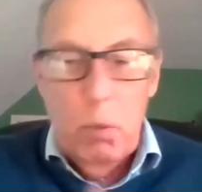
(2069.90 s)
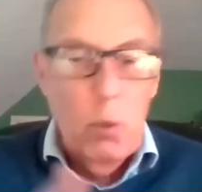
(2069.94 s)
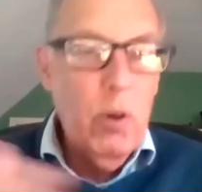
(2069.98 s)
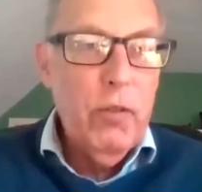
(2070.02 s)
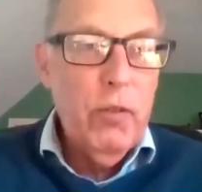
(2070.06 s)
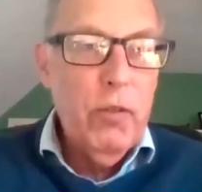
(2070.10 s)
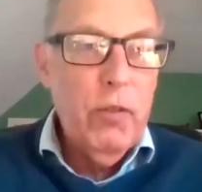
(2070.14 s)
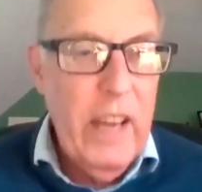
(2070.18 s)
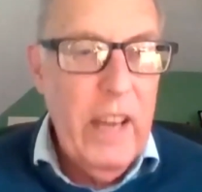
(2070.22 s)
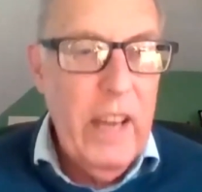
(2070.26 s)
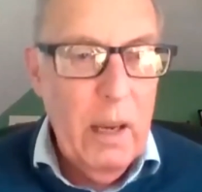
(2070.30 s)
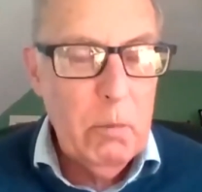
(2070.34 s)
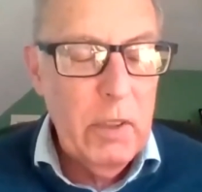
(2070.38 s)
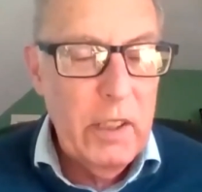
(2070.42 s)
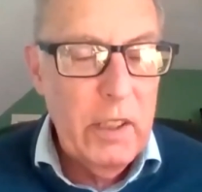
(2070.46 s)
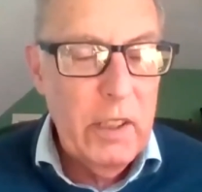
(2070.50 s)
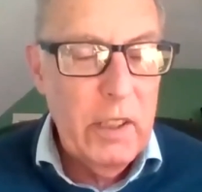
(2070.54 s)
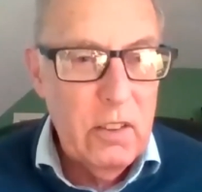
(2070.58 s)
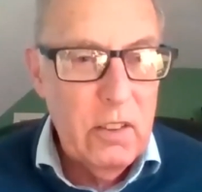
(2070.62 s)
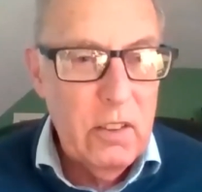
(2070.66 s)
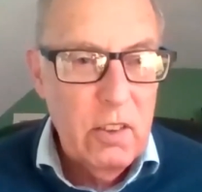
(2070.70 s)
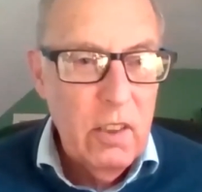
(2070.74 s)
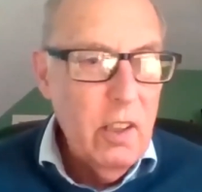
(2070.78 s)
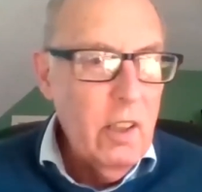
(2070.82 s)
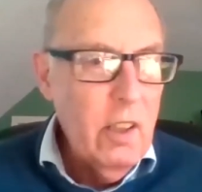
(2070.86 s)
poor
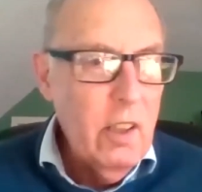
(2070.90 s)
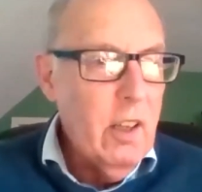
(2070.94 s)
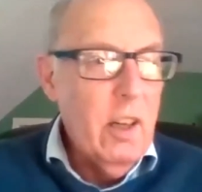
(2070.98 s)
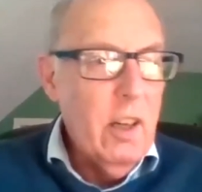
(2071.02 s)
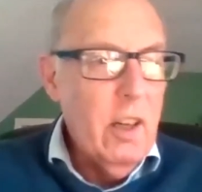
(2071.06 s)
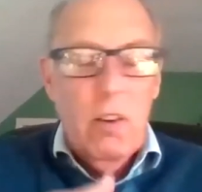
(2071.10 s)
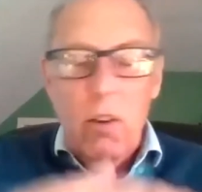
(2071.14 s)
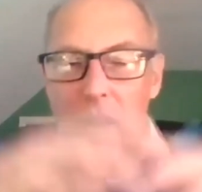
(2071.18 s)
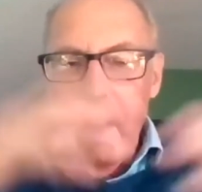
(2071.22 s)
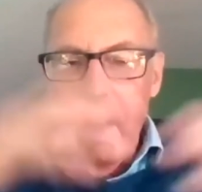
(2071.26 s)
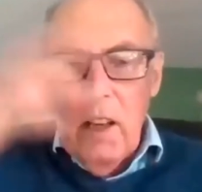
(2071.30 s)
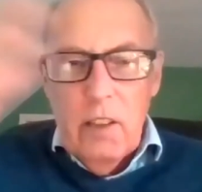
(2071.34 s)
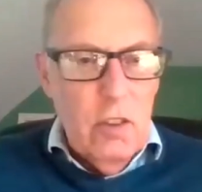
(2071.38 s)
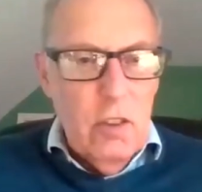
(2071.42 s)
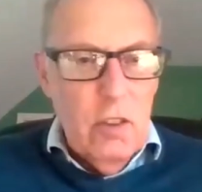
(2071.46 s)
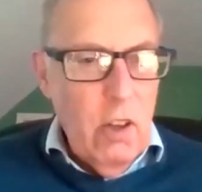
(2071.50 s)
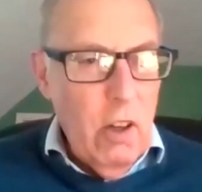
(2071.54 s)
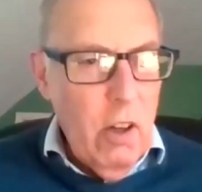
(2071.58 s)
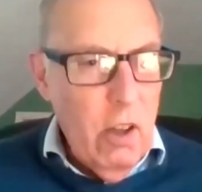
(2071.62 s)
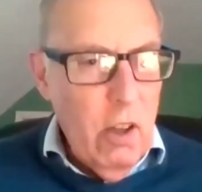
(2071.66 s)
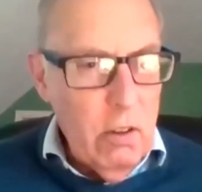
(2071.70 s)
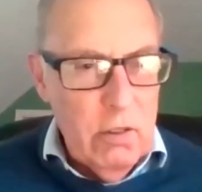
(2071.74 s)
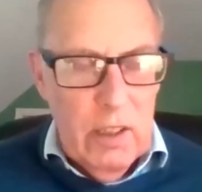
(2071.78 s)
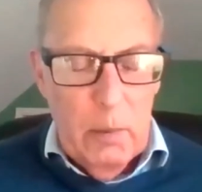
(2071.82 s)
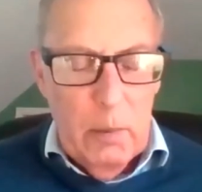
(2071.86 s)
families across
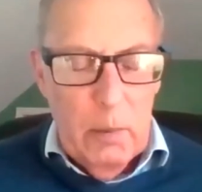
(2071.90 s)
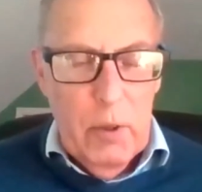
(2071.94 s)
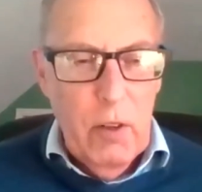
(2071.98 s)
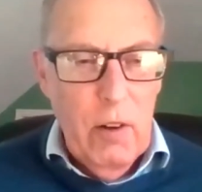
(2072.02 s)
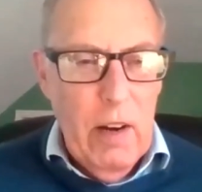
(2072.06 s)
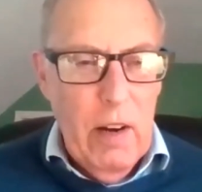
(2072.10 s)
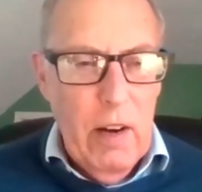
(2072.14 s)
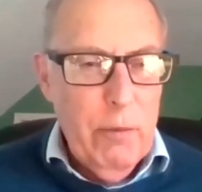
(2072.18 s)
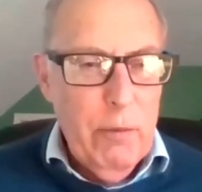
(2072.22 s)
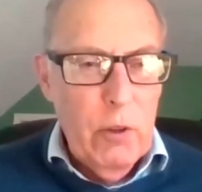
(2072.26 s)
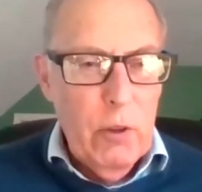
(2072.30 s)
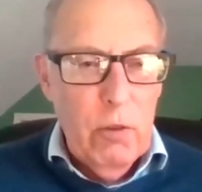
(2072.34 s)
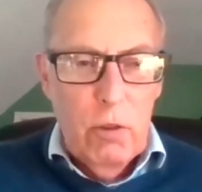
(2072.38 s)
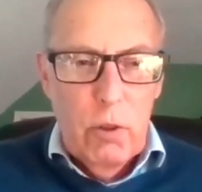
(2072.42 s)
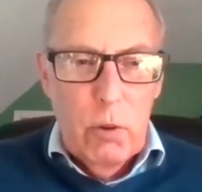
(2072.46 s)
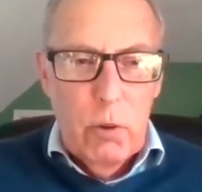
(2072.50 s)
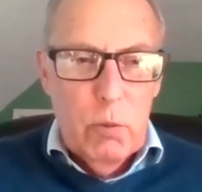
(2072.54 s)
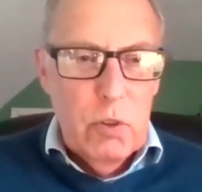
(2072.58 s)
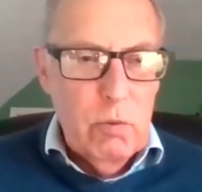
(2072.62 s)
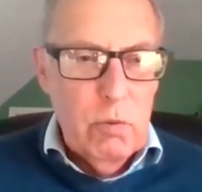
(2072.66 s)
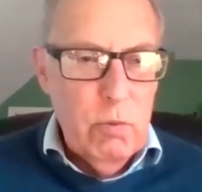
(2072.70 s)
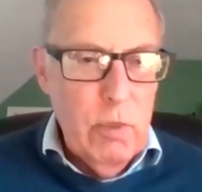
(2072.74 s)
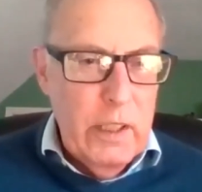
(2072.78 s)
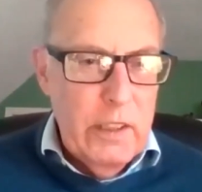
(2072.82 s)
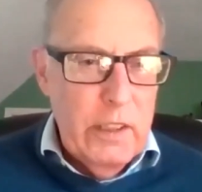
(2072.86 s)
all demographic
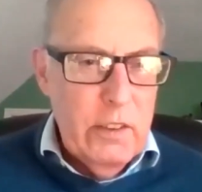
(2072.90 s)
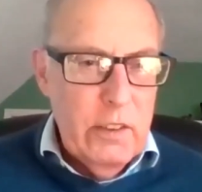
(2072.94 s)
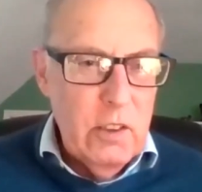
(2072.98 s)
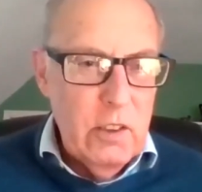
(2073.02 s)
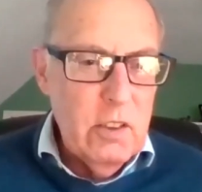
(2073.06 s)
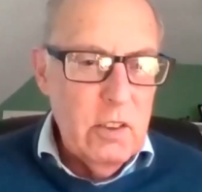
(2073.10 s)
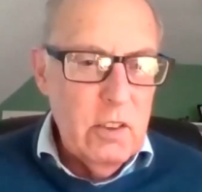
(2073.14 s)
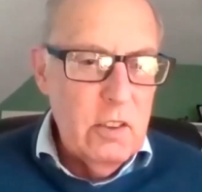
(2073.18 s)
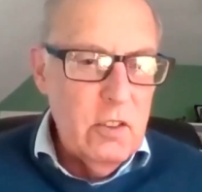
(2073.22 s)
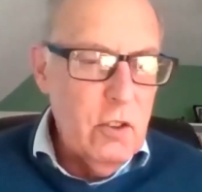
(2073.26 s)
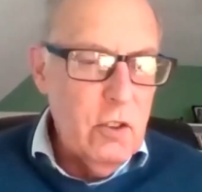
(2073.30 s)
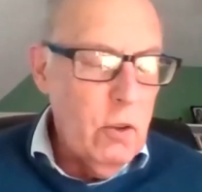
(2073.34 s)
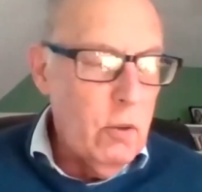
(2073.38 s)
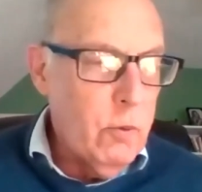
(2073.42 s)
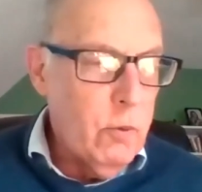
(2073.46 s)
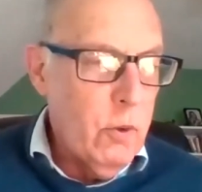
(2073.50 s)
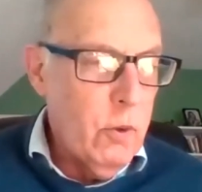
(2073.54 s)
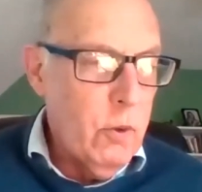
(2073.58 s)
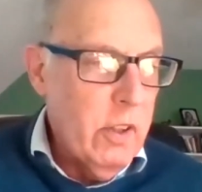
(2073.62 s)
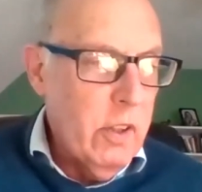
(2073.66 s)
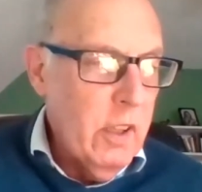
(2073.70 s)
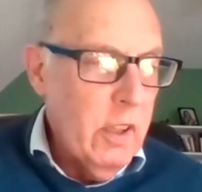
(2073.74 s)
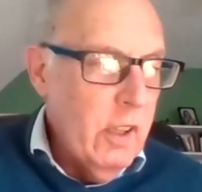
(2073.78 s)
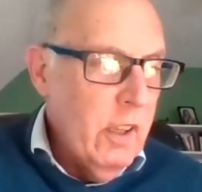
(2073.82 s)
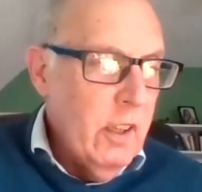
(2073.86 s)
groups, races, and so
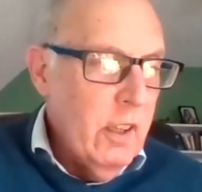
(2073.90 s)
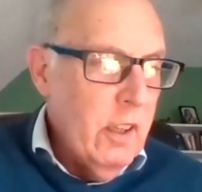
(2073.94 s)
forth,